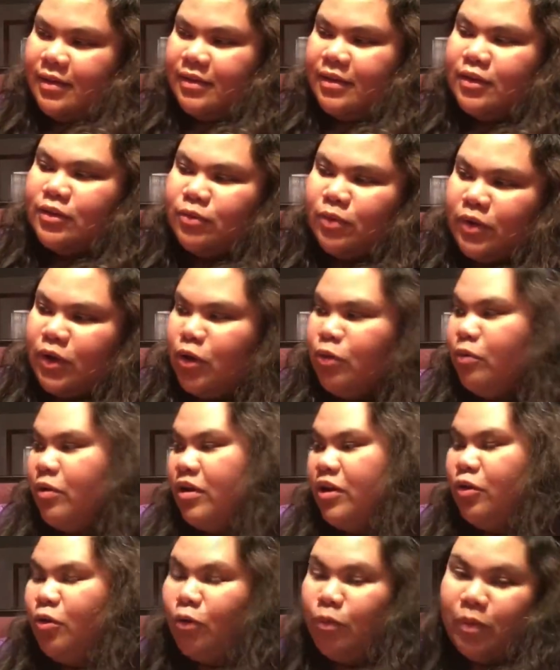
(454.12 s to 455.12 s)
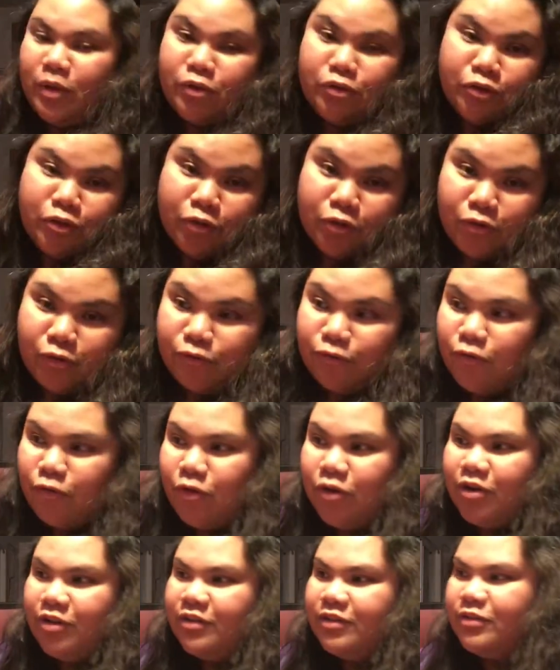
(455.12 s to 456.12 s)
this one. I already opened too, of
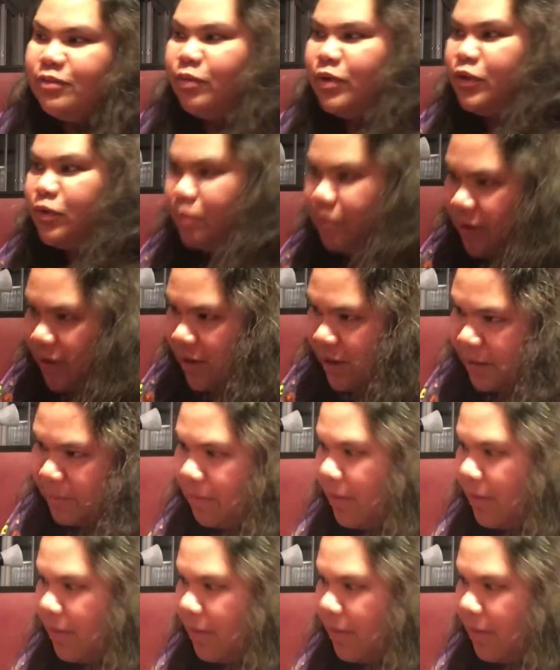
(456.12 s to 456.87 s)
course. When you buy a